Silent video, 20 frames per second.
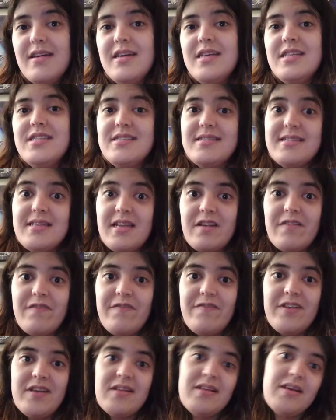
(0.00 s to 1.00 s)
instead of
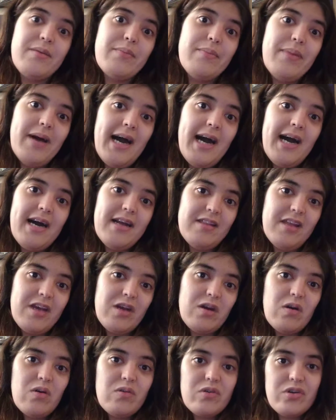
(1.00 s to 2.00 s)
feeling bad, like,
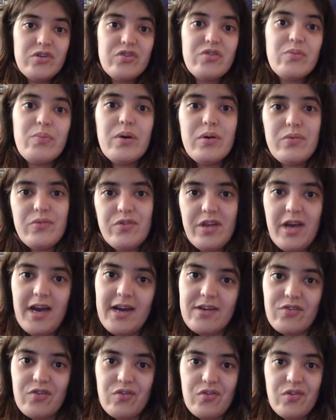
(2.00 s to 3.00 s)
oh, you're supposed to
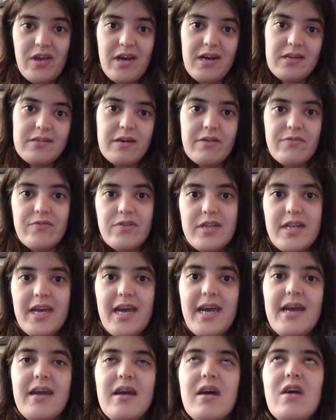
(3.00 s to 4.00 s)
exercise every
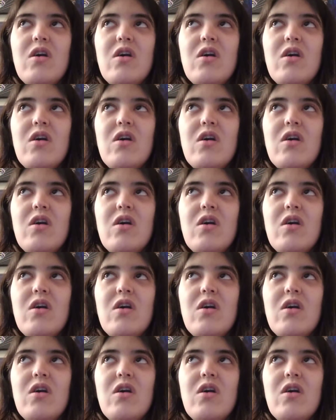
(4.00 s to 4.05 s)
day.